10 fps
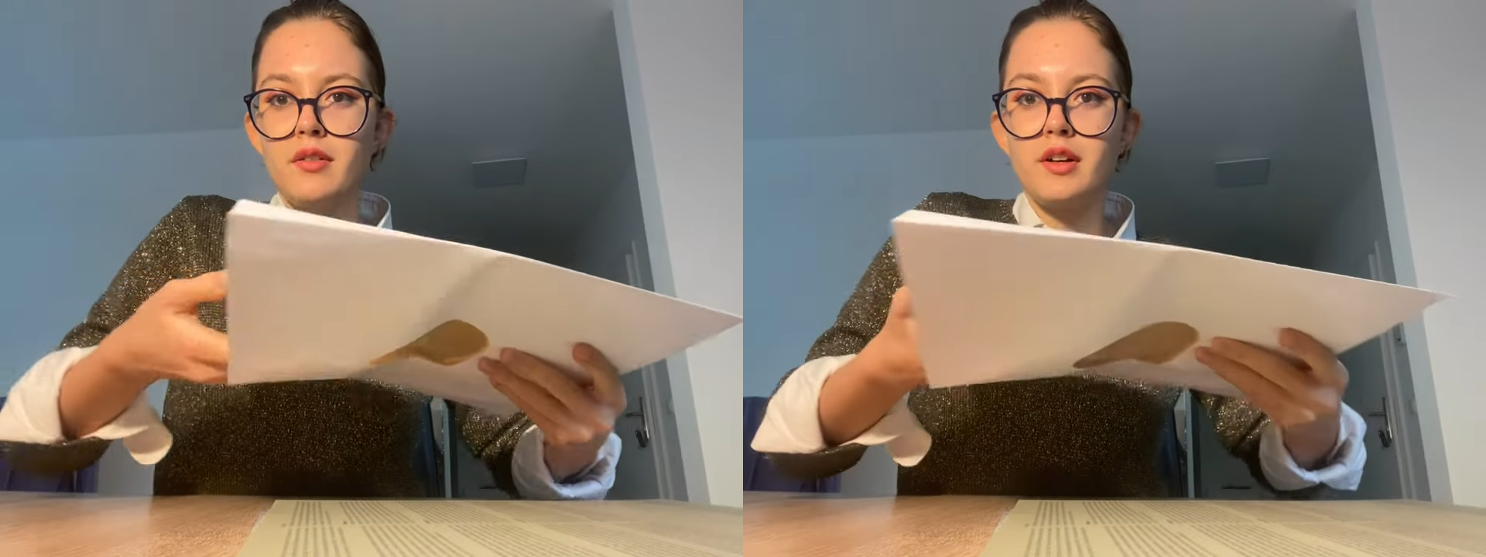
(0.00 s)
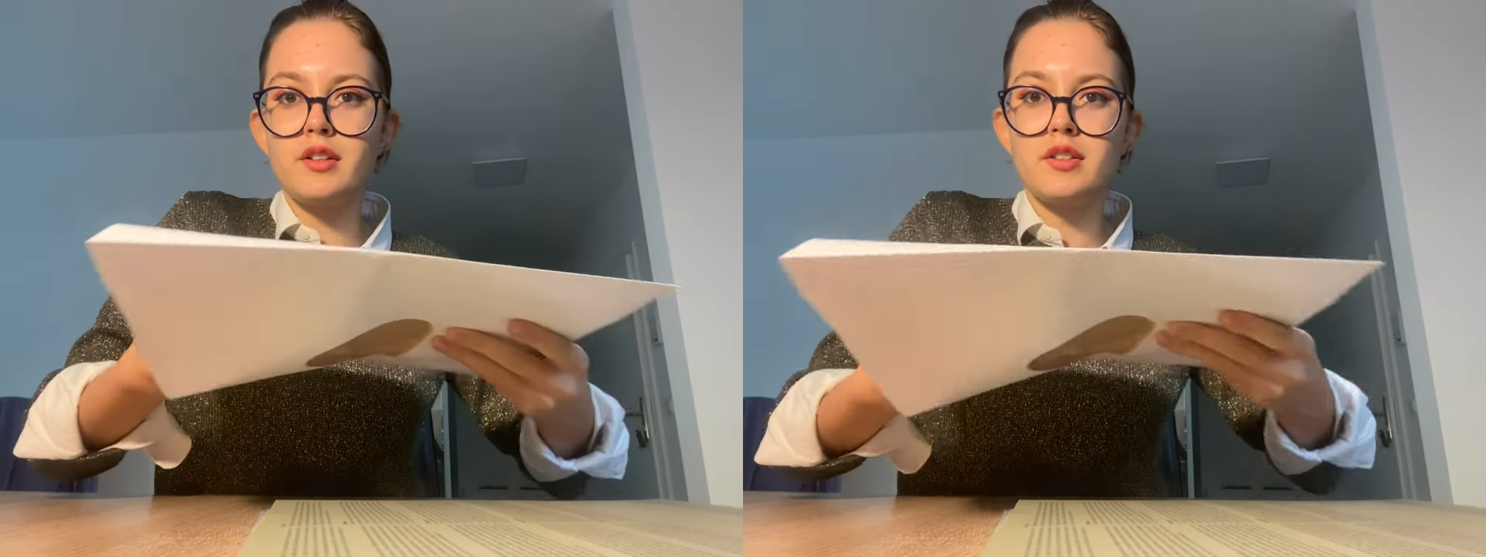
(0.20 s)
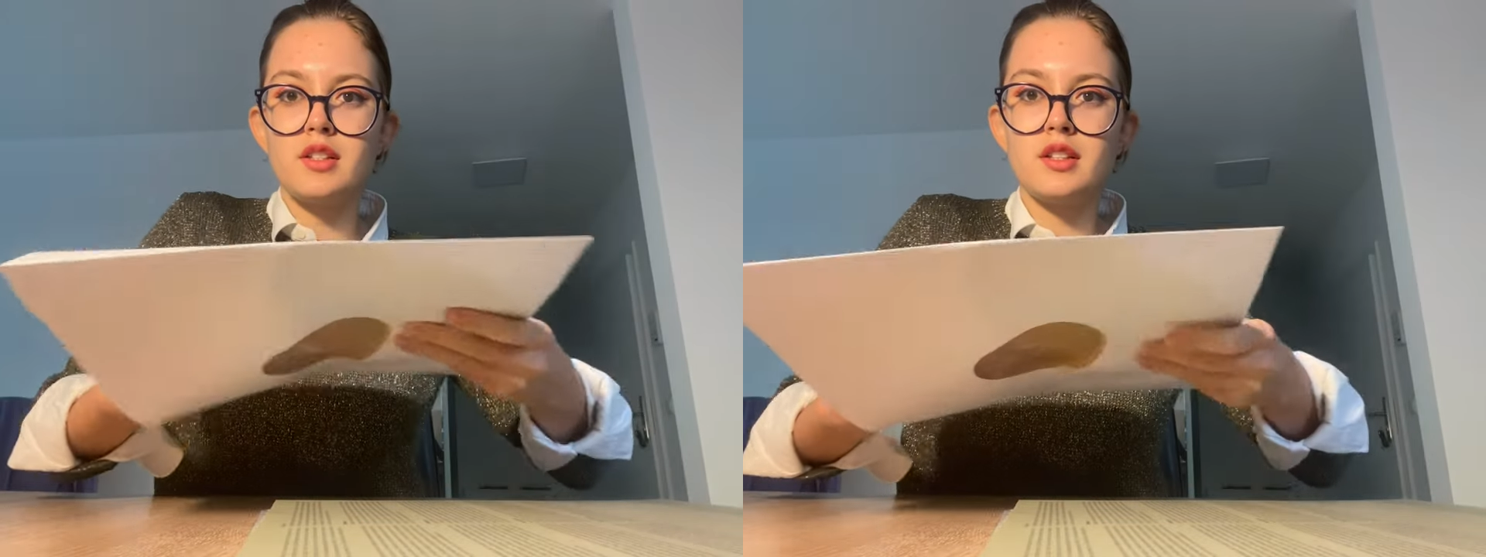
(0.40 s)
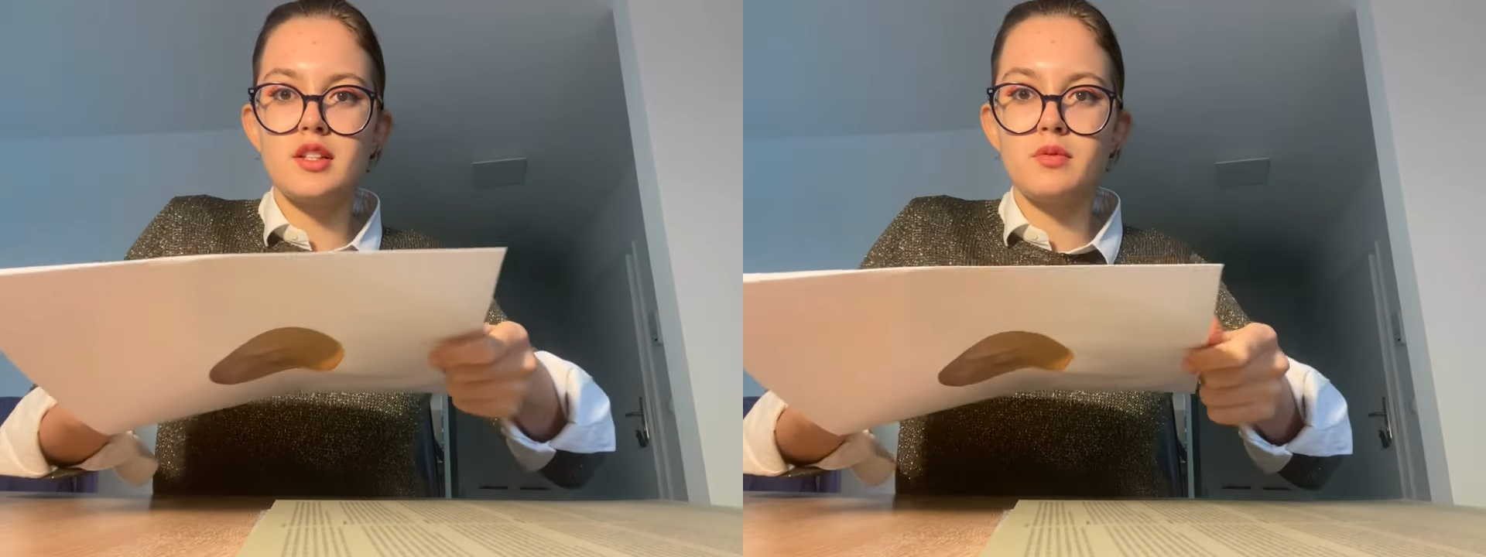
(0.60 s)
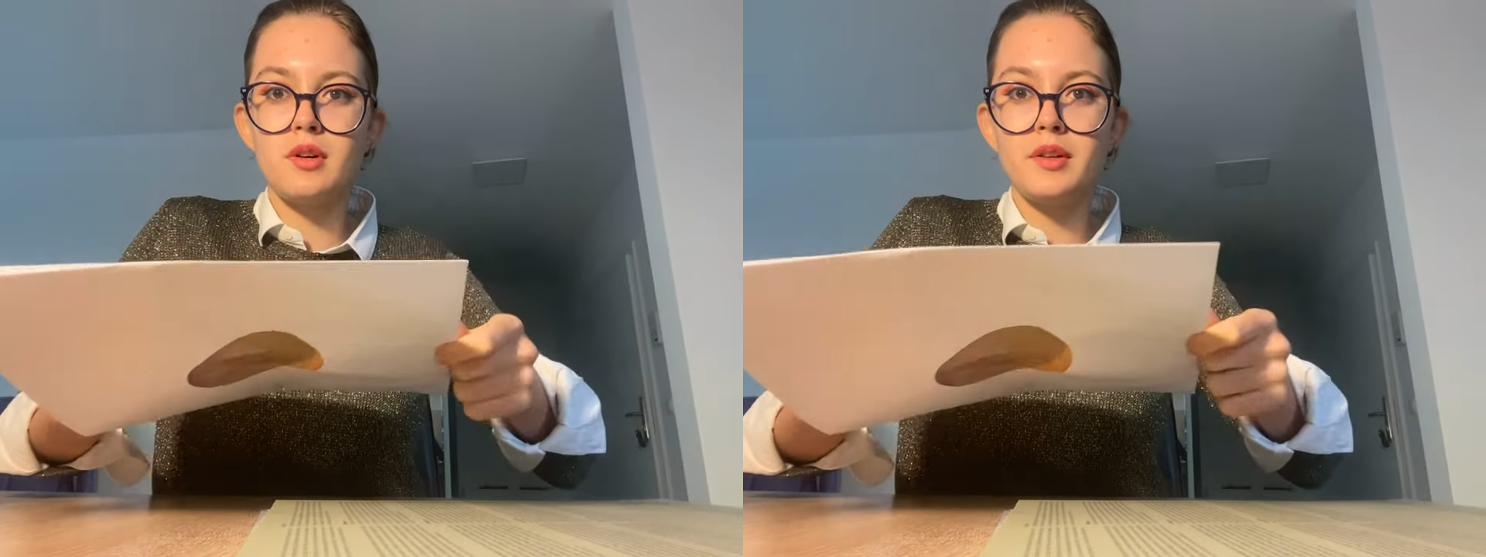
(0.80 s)
vinyls in
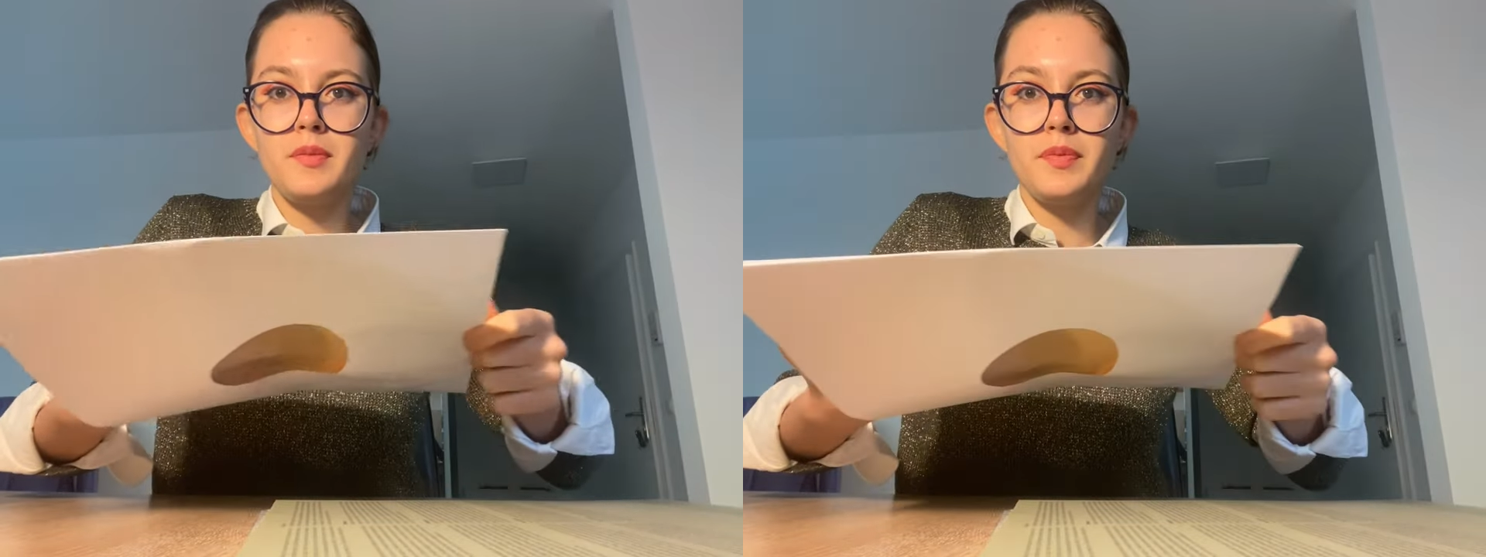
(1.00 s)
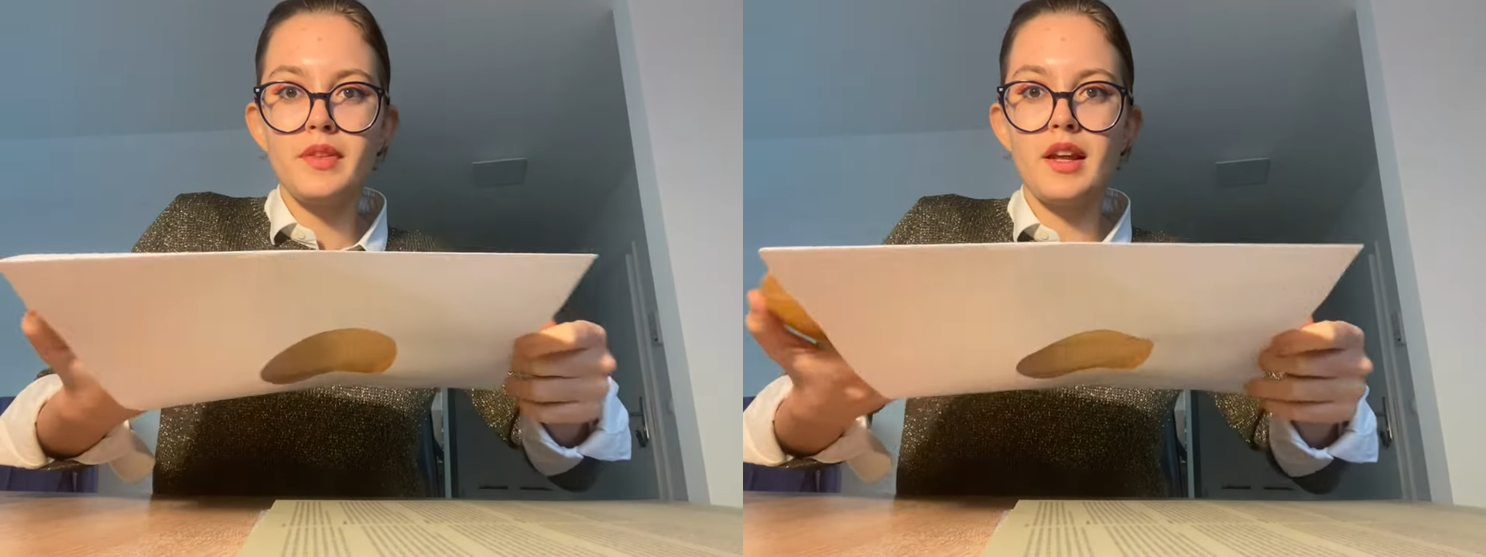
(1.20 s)
this one.